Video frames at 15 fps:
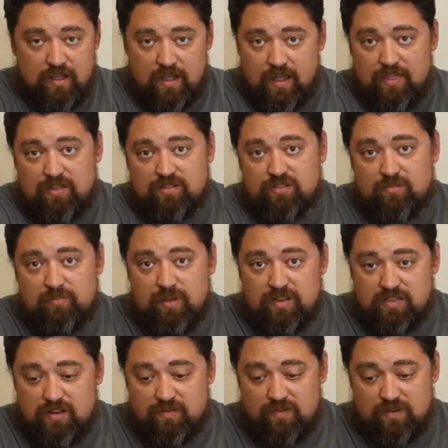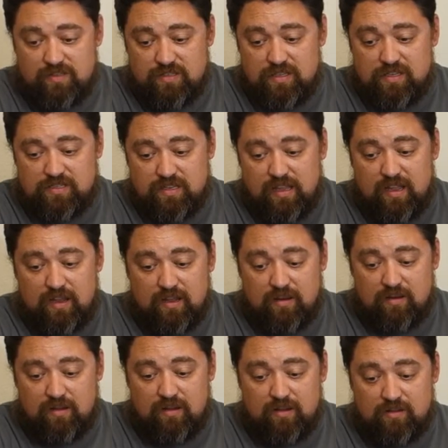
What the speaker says: And there's some big differences in